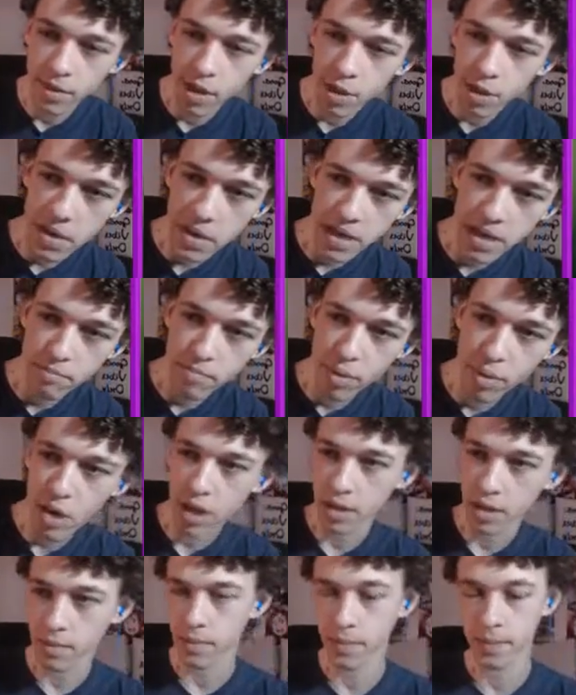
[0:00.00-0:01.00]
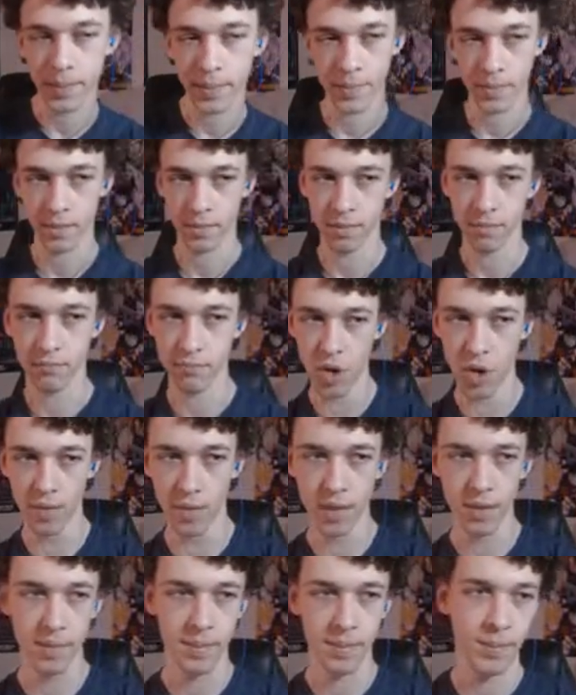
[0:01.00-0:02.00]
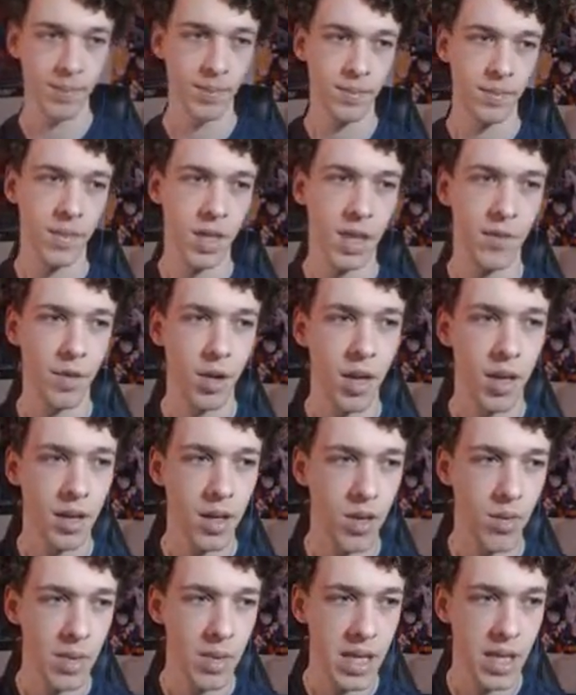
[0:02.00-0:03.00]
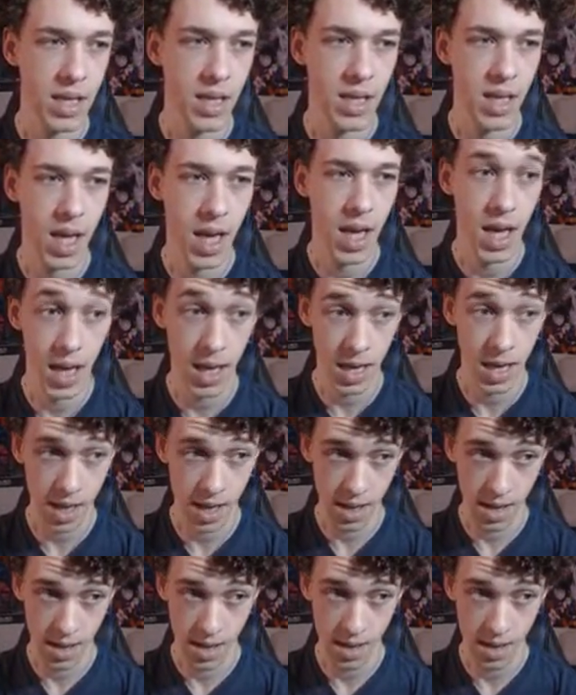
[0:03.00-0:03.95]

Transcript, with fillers: speeding, booking, moving. If you're lucky, you'll meet the king.